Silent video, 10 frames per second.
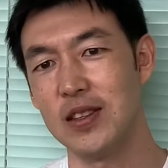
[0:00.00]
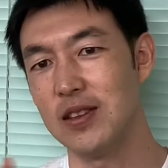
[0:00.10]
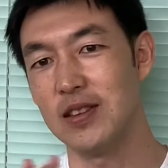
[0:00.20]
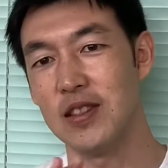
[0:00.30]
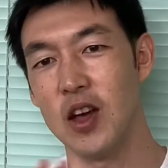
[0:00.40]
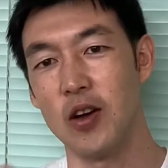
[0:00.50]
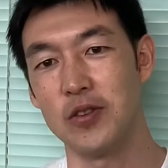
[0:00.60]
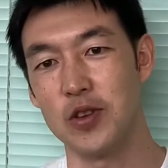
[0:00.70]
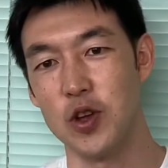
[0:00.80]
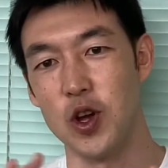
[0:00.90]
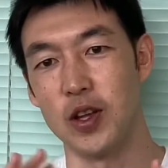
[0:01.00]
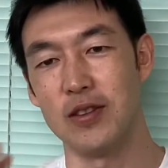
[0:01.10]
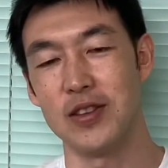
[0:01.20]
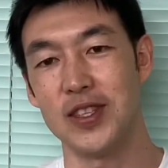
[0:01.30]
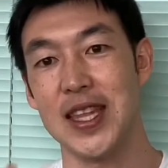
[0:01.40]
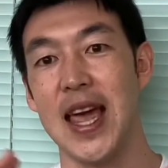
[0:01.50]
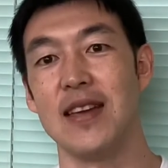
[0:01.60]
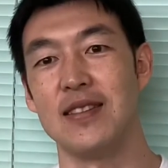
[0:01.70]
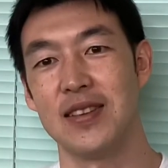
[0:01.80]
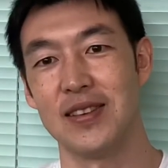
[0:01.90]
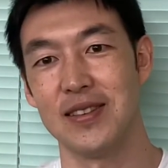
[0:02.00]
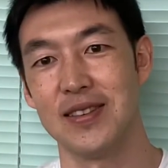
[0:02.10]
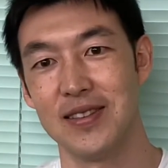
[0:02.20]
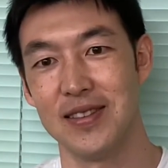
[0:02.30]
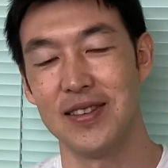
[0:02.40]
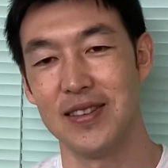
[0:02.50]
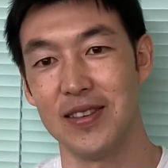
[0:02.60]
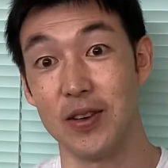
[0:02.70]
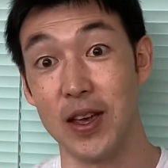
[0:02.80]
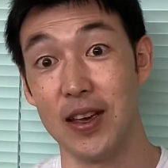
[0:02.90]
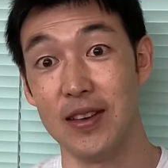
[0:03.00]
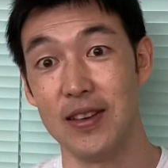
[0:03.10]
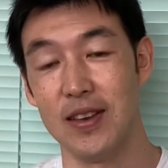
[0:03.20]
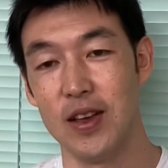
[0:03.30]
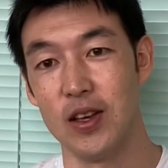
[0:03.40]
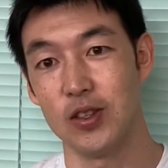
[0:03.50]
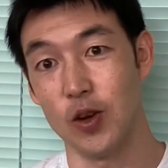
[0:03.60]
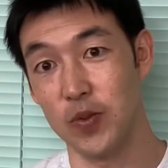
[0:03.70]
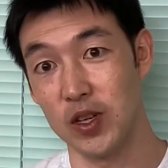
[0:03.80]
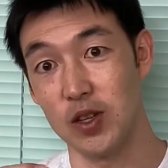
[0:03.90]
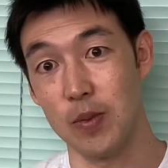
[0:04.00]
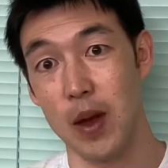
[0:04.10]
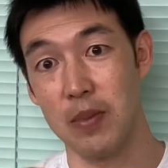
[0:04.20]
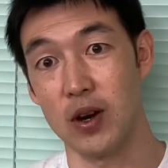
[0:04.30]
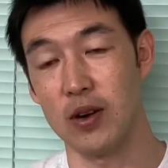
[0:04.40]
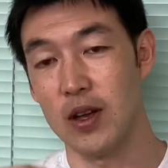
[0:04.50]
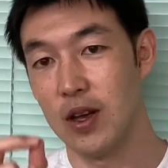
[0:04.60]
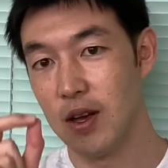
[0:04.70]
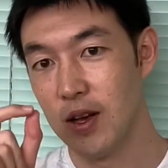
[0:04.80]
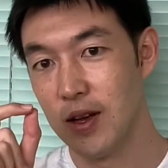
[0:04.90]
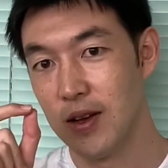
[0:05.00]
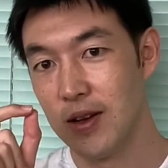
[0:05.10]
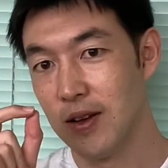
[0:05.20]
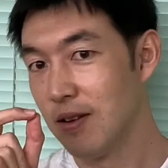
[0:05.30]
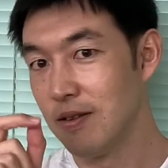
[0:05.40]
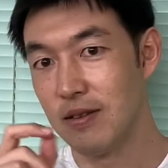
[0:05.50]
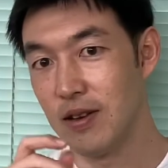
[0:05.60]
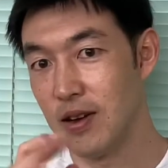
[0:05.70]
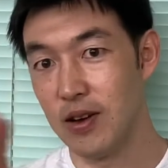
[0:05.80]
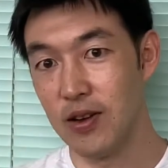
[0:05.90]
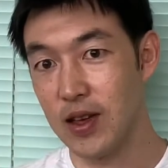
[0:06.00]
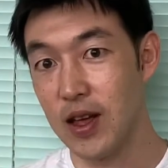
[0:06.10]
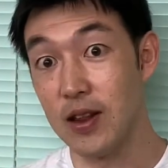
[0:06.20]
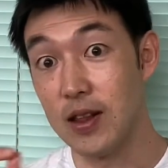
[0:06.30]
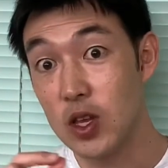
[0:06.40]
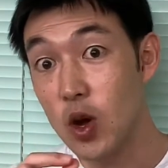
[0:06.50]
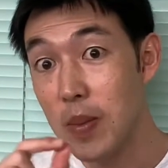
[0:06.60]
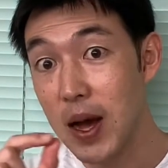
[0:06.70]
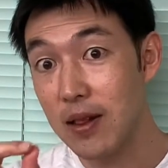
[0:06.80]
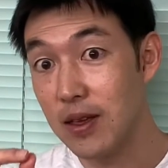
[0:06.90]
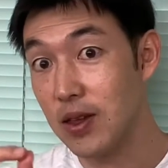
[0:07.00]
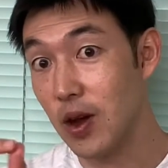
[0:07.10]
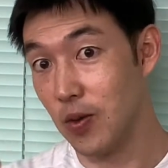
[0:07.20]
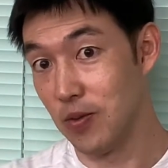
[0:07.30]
not good state. Okay, so please remember. Okay, little by little,